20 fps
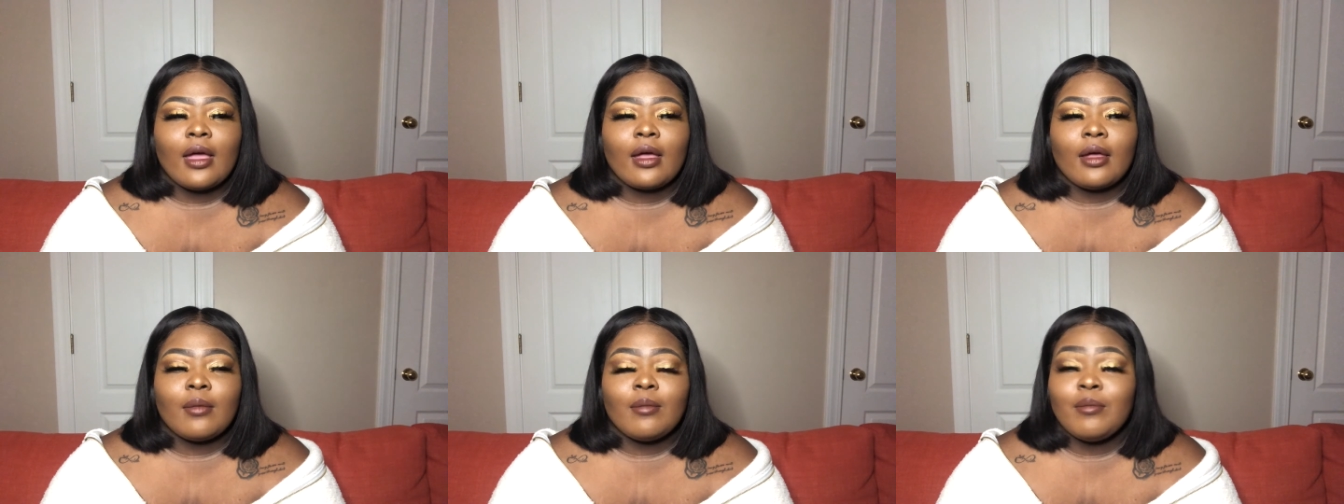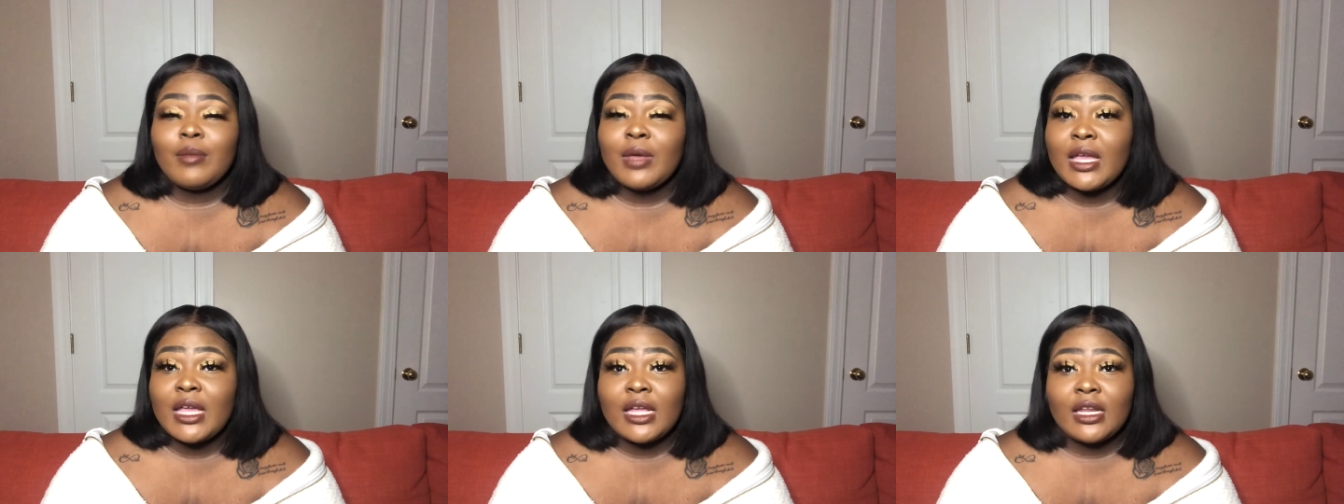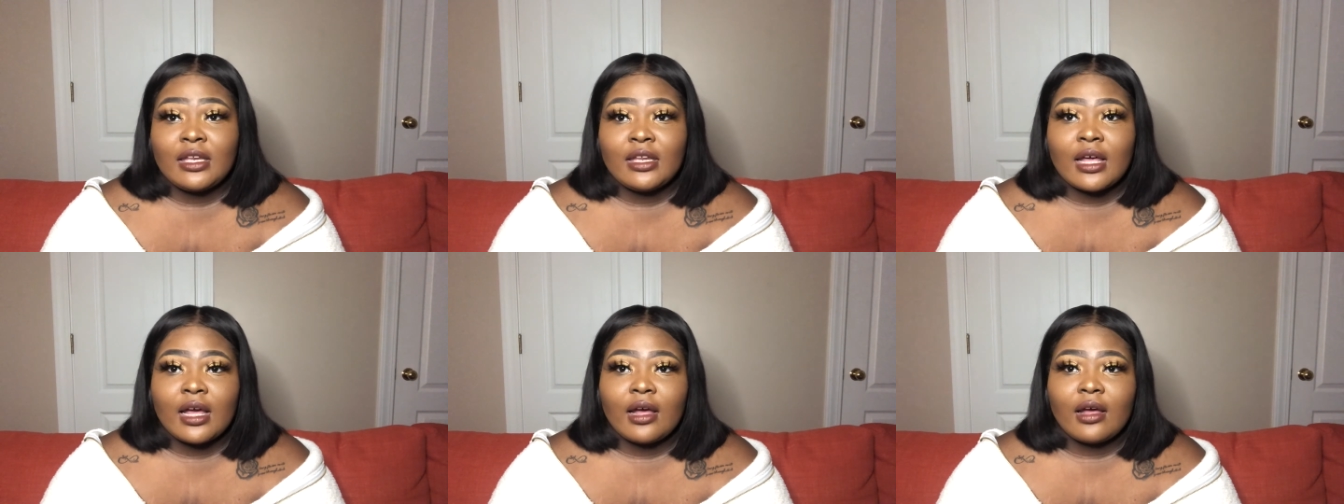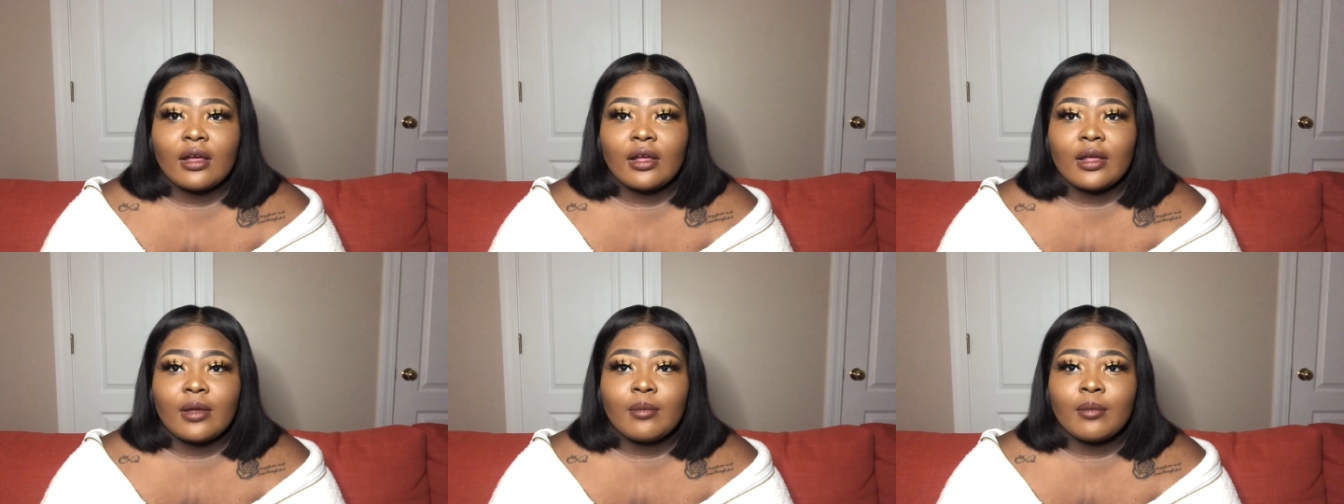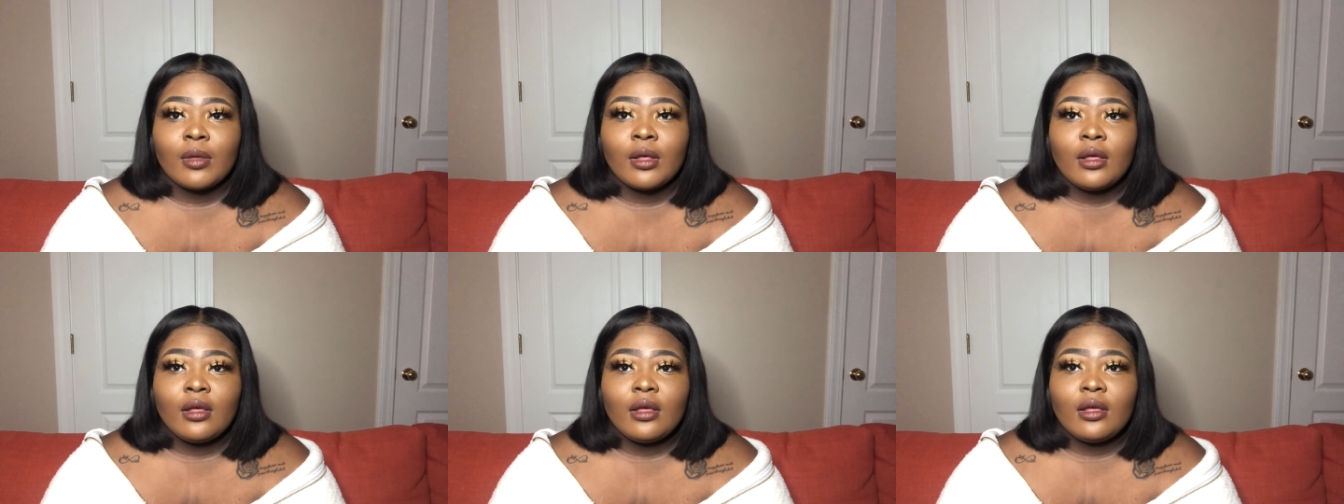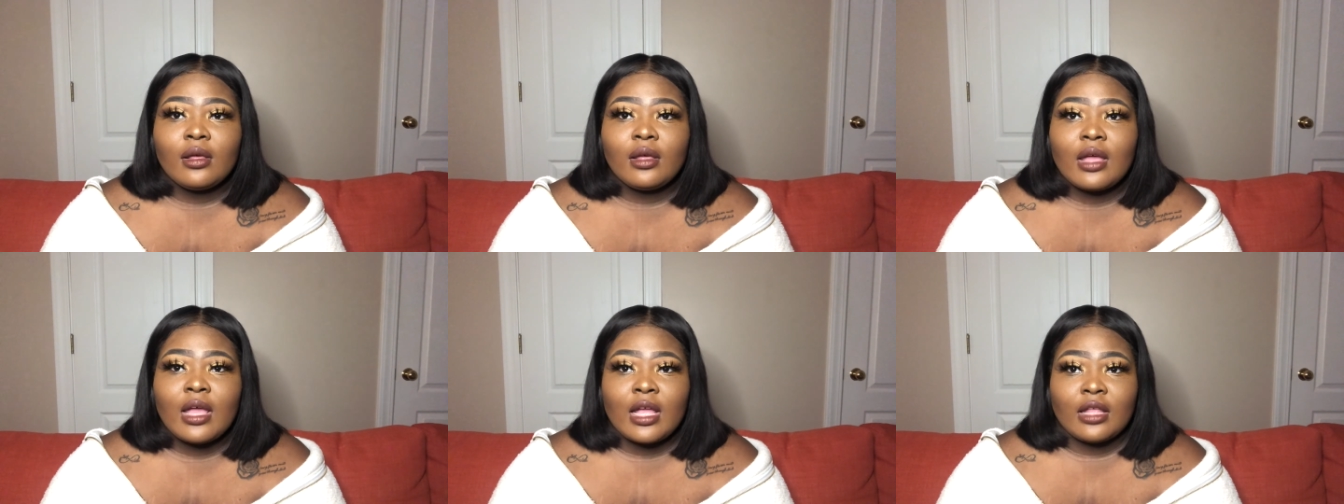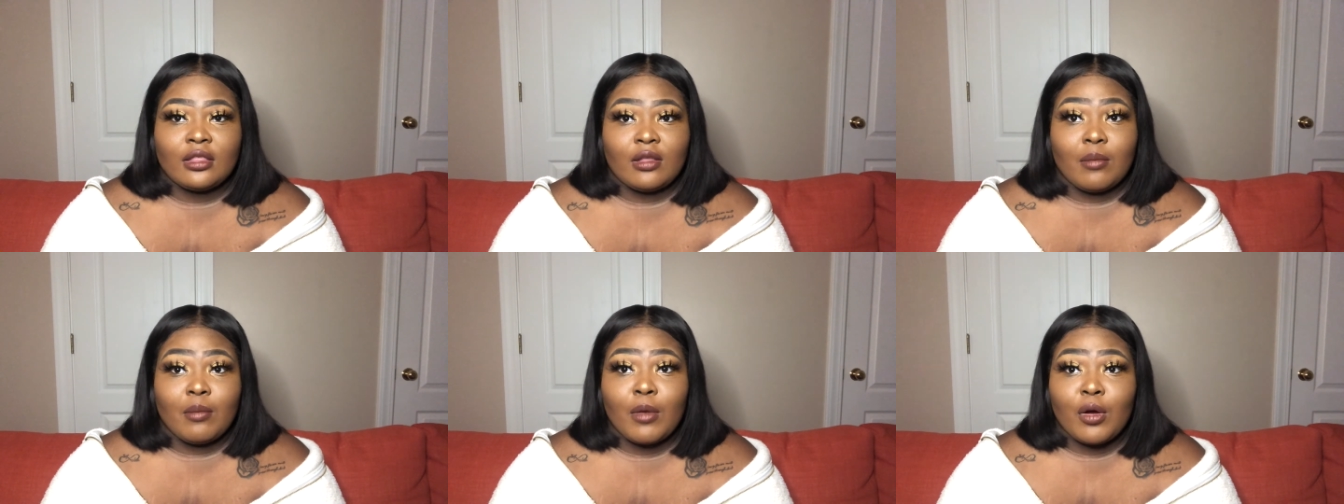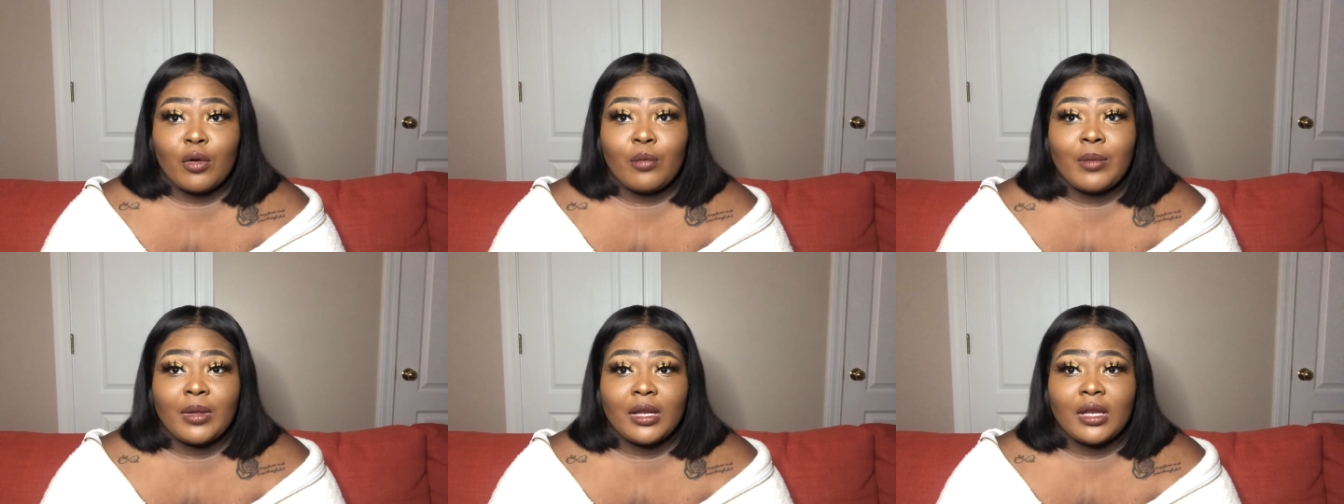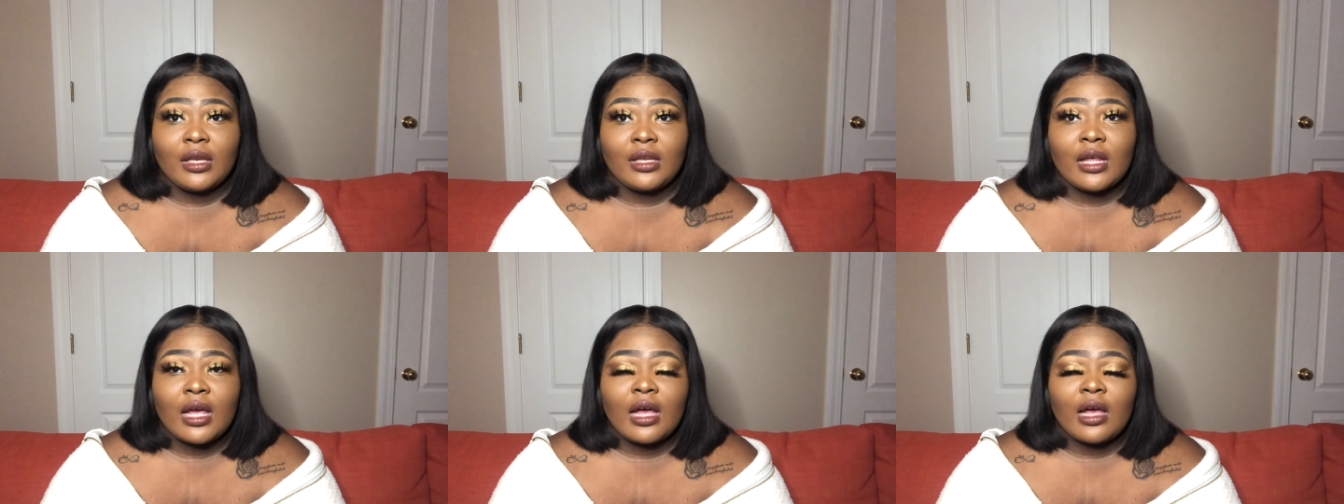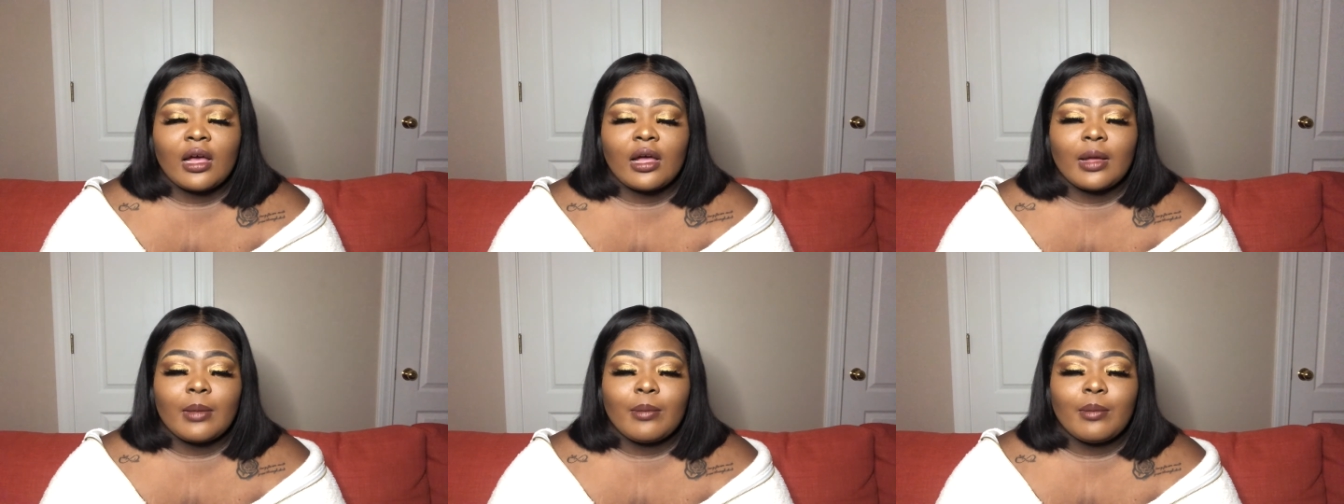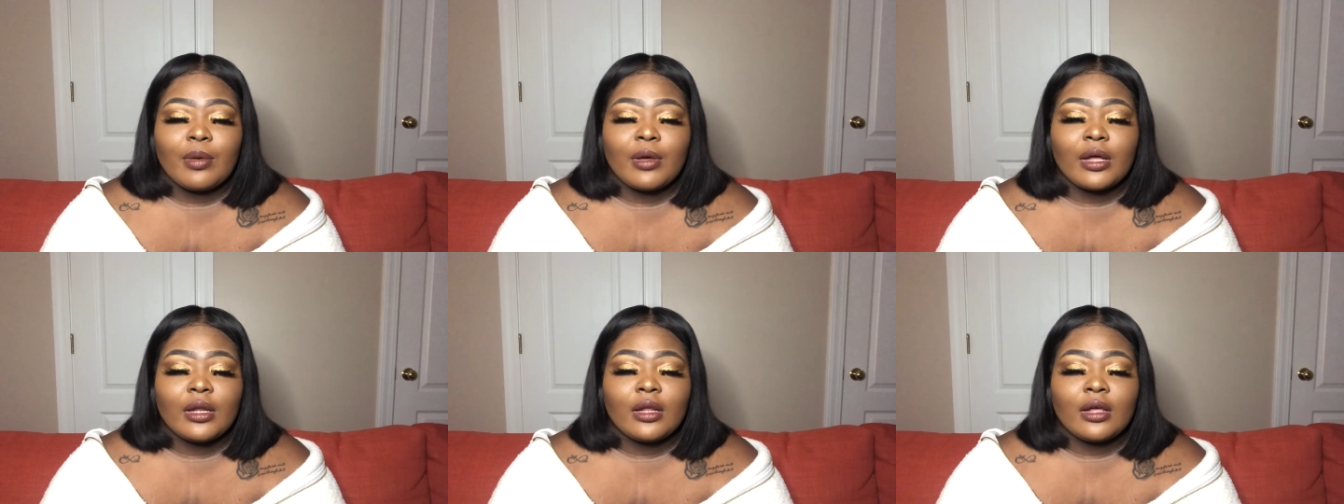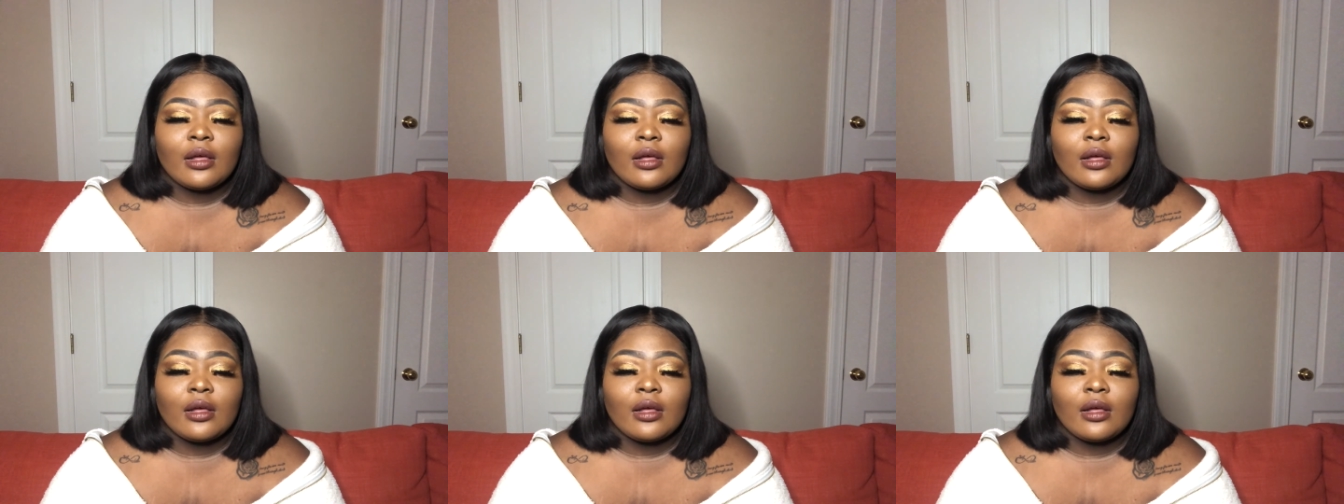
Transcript: meantime, at the moment in time, but